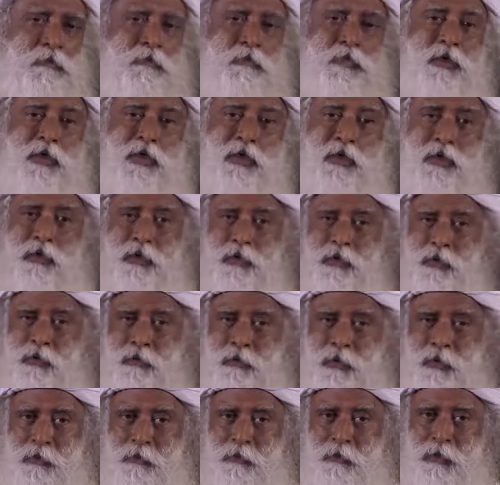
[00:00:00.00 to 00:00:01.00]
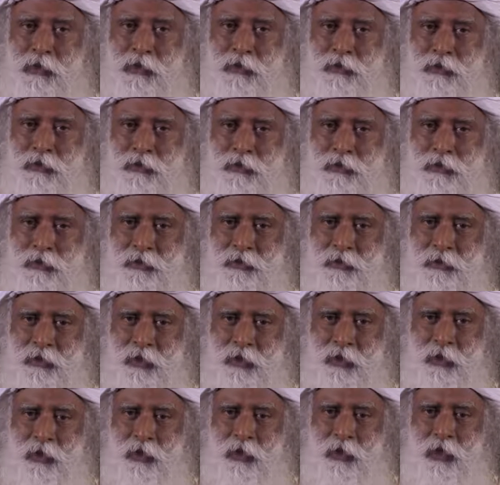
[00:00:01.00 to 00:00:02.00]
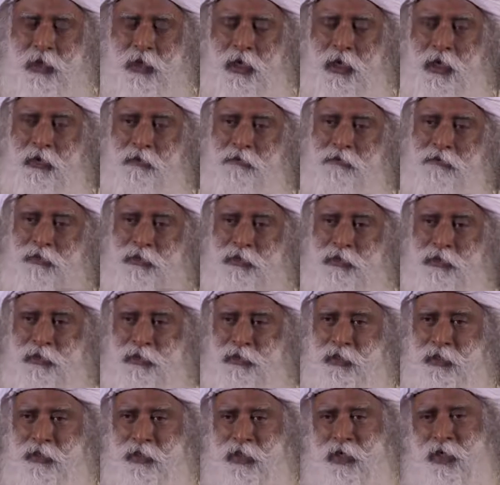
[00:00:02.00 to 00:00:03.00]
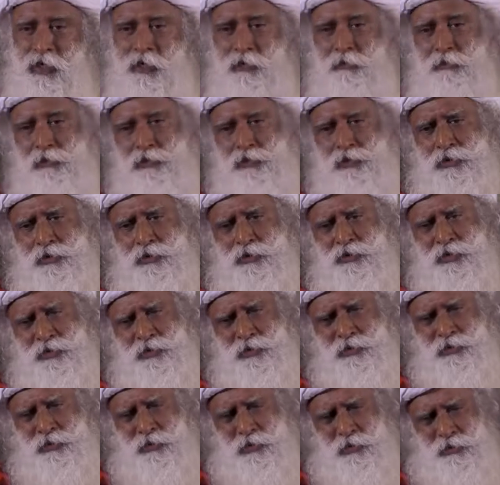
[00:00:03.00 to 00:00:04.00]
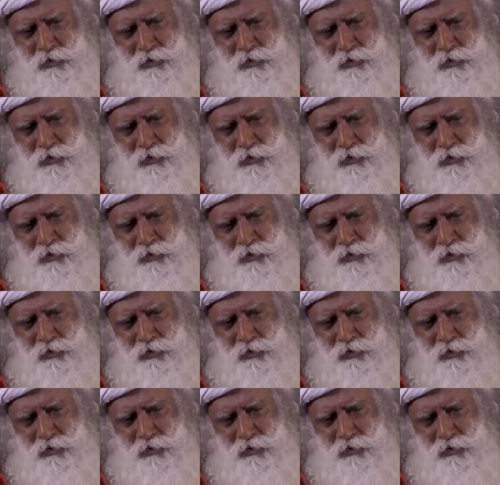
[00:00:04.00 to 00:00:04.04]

Being human means everything that animals do, you